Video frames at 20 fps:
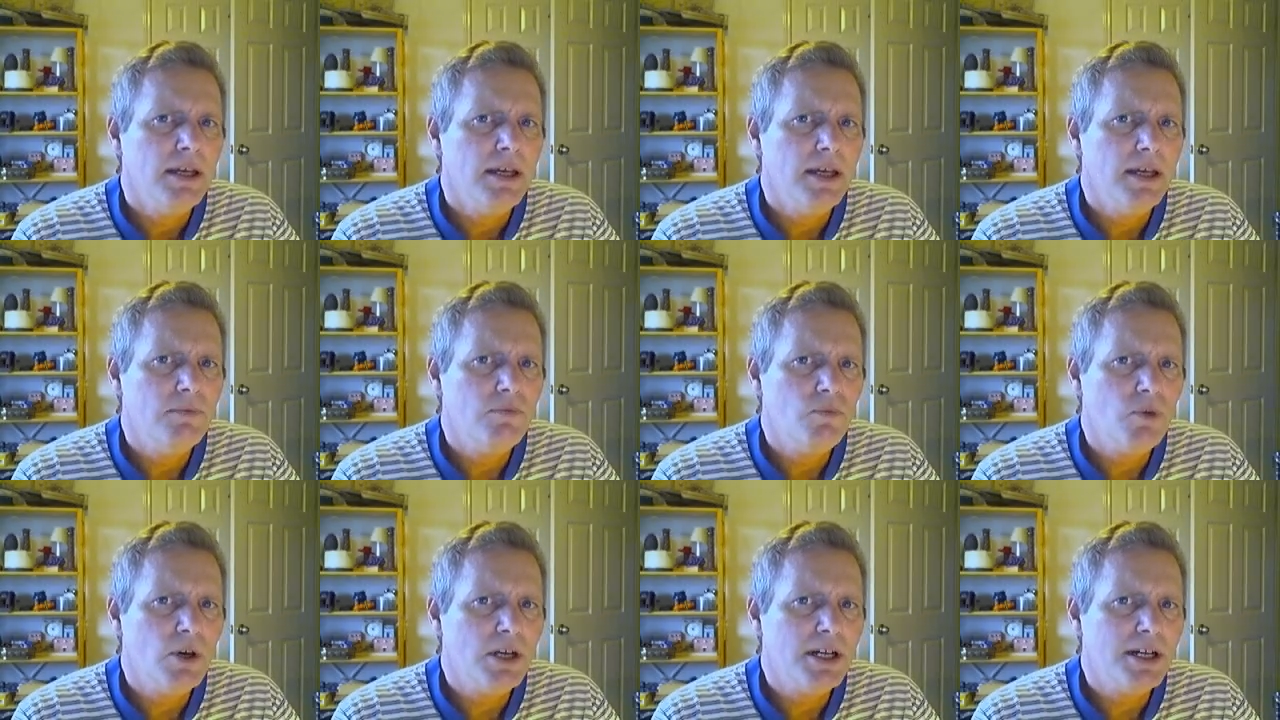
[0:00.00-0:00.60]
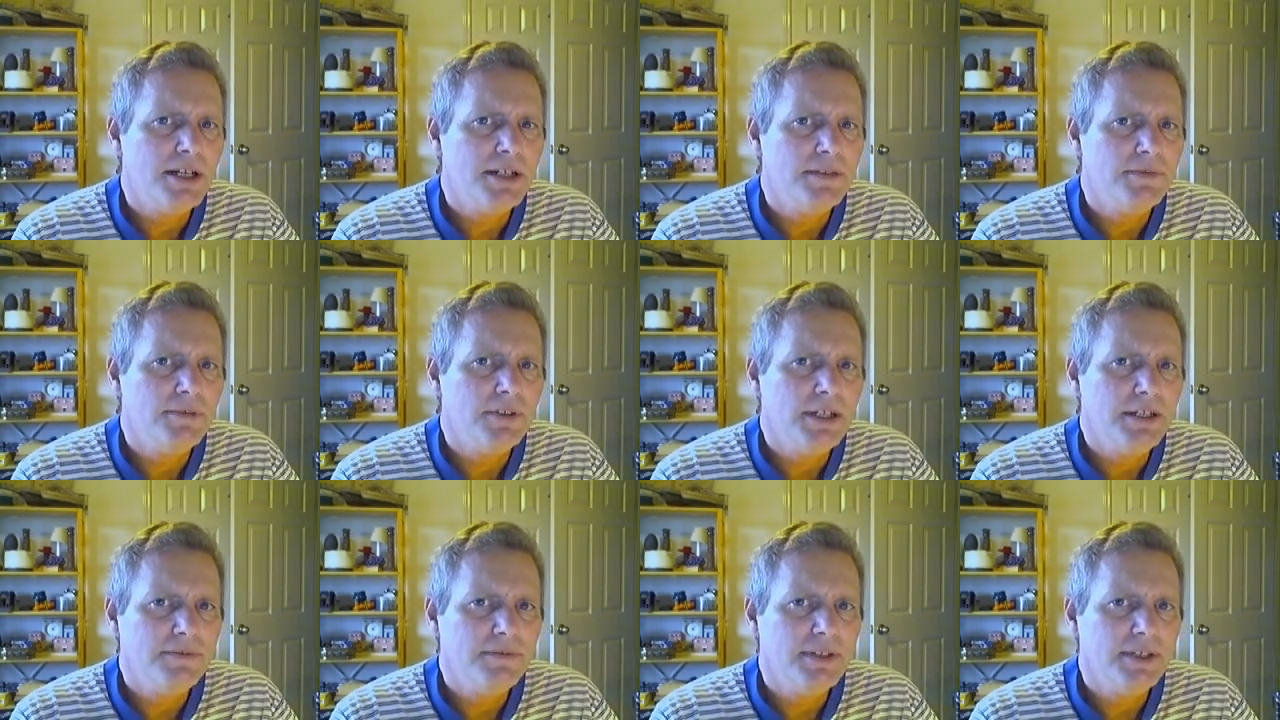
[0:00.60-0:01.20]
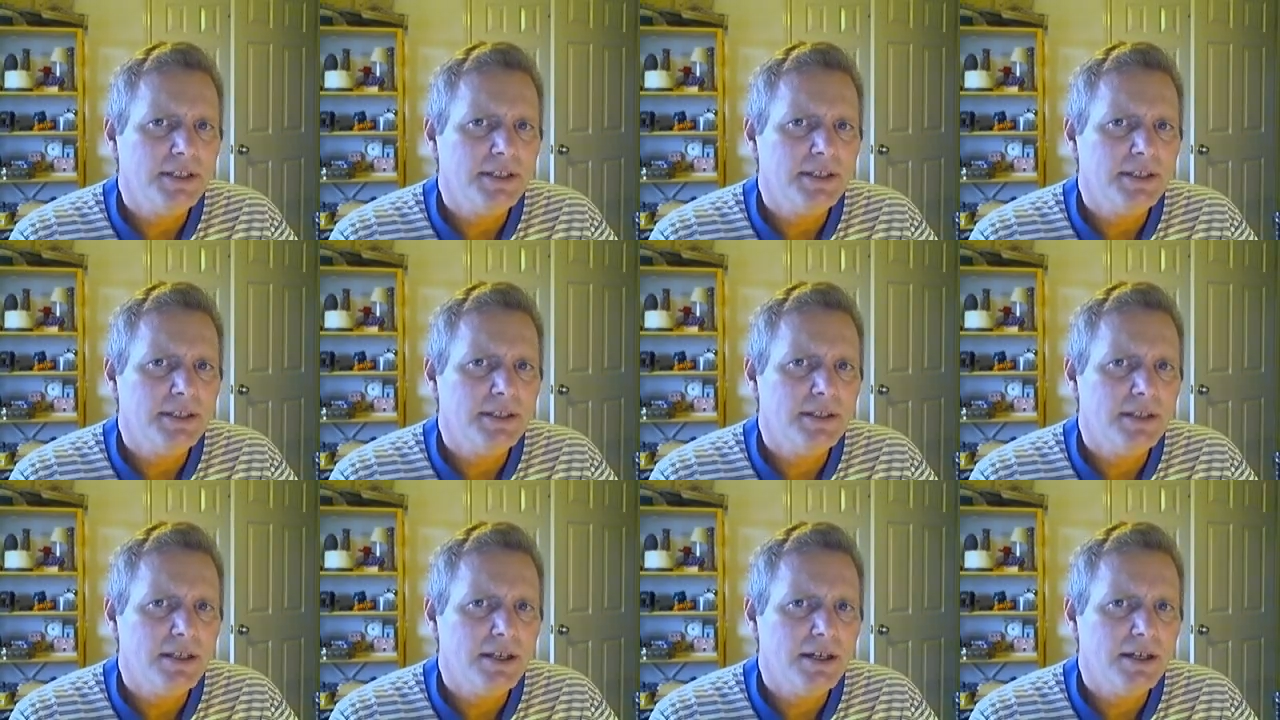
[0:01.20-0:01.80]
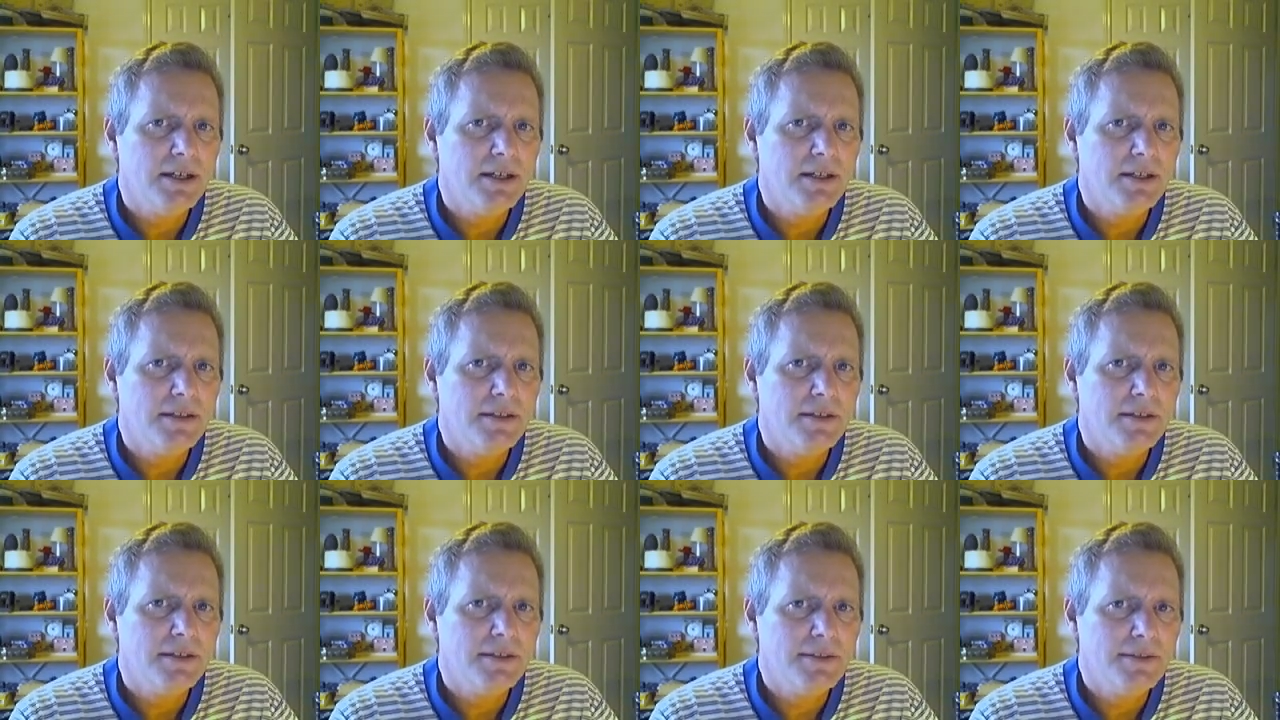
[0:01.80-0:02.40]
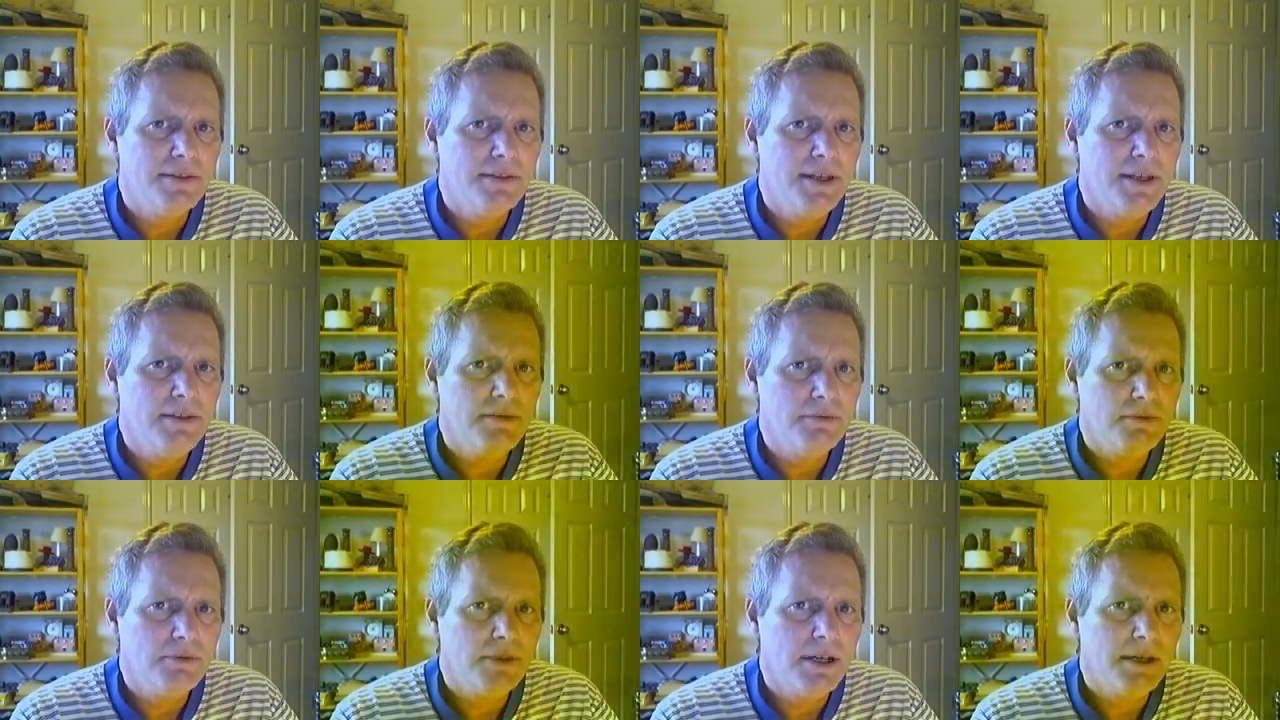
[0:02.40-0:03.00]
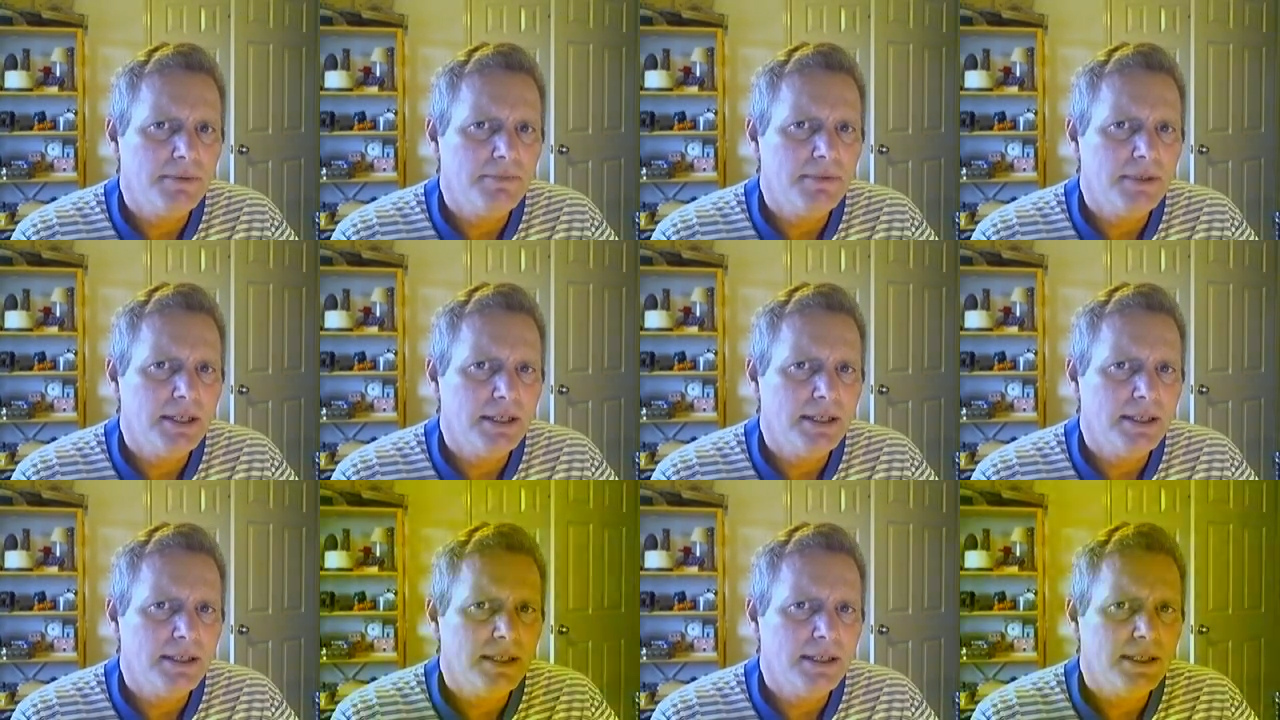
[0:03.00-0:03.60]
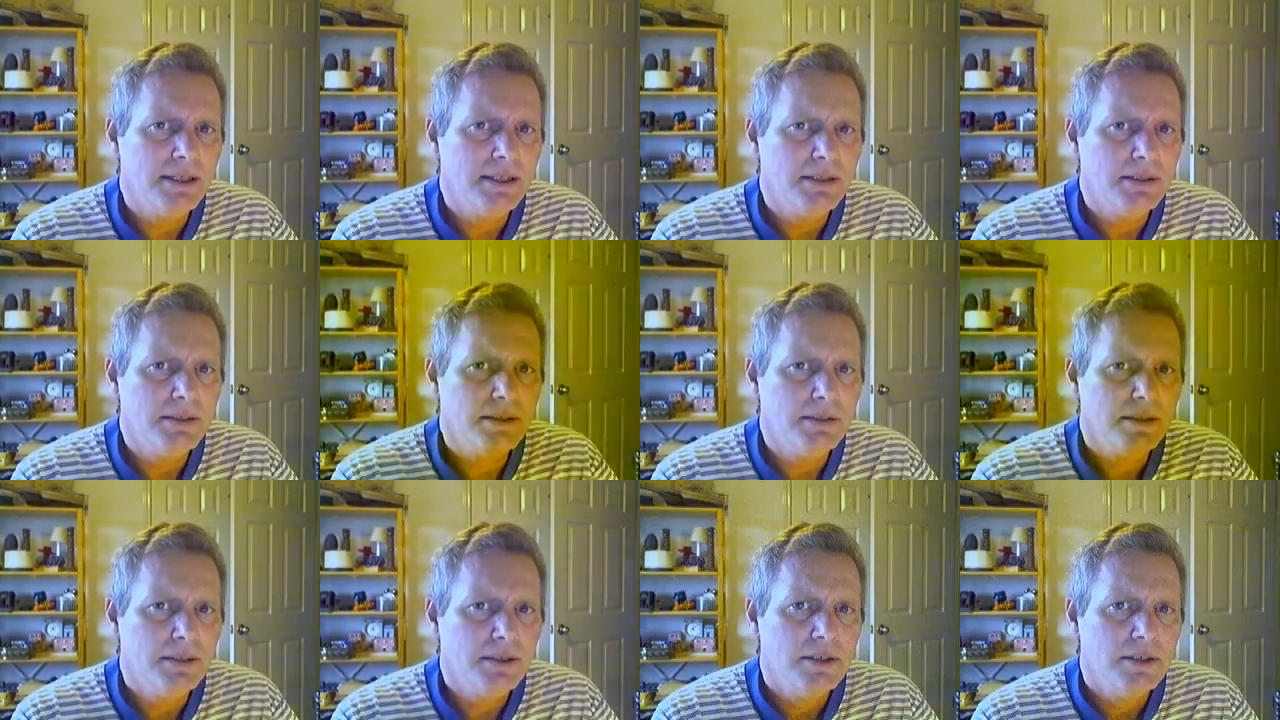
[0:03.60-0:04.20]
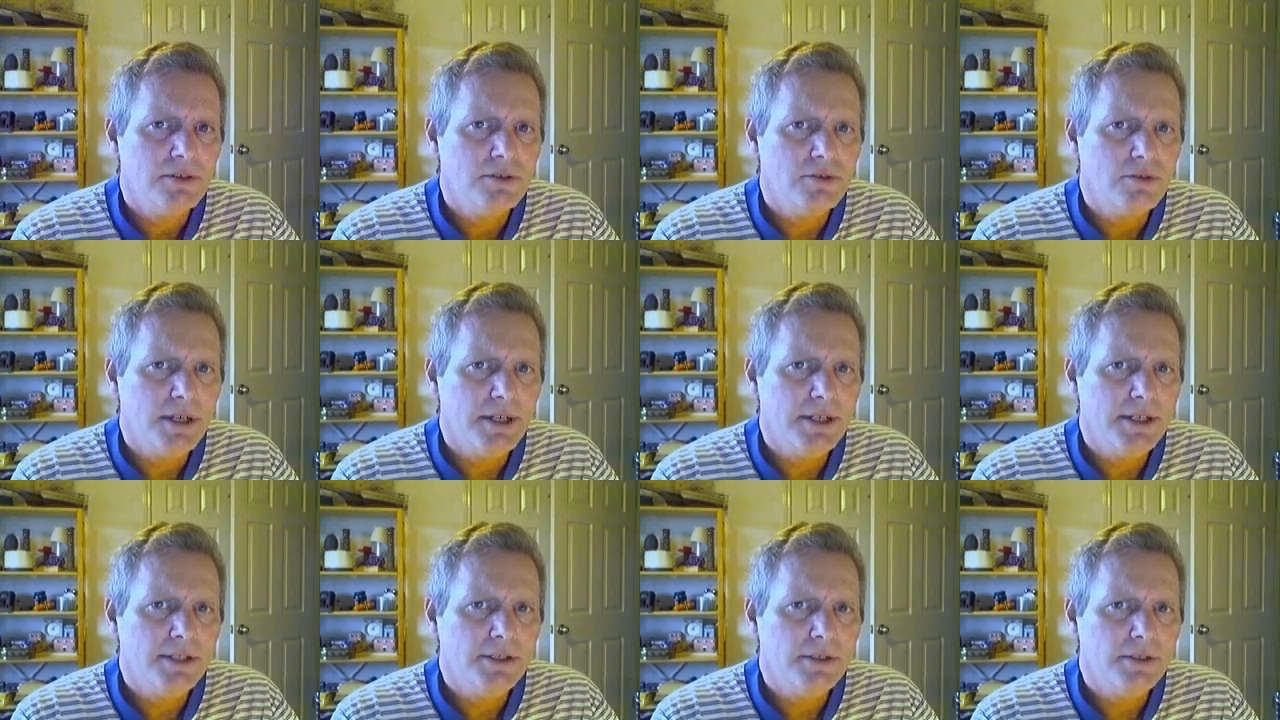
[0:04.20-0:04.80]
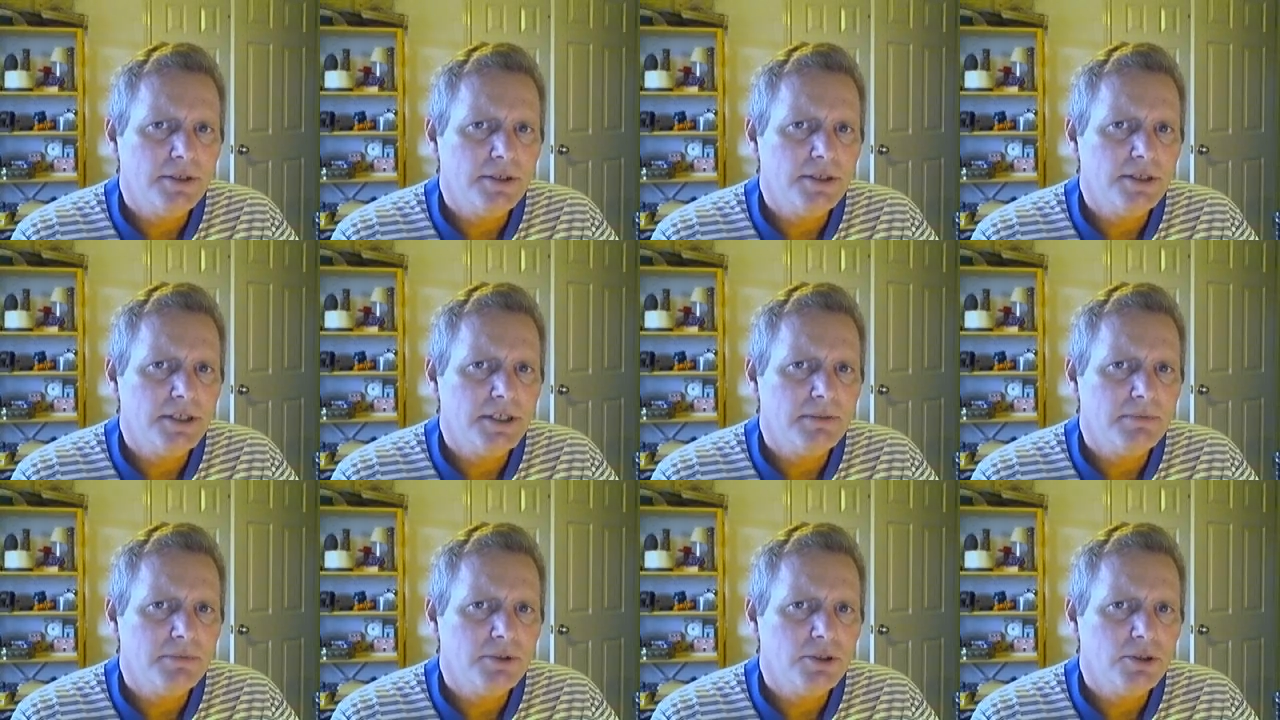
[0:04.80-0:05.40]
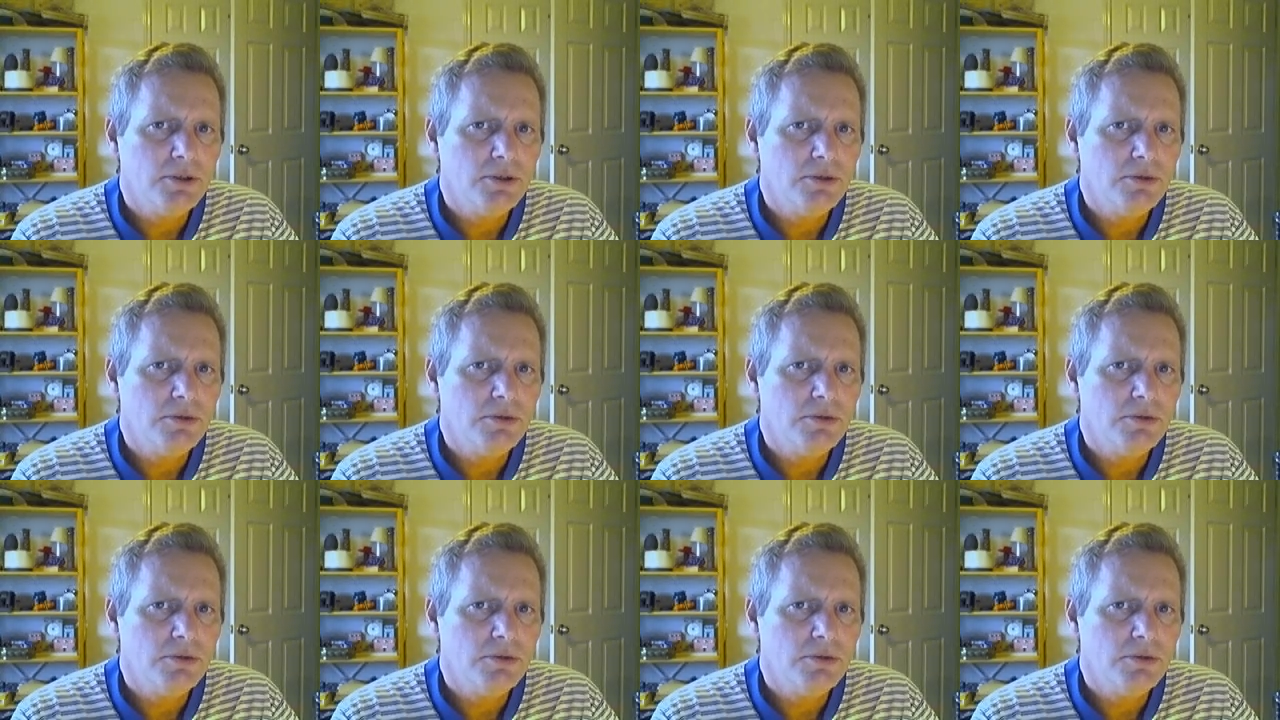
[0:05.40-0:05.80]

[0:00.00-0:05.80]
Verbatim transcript: and what kind of life that uh, they grew up in and try to encourage them to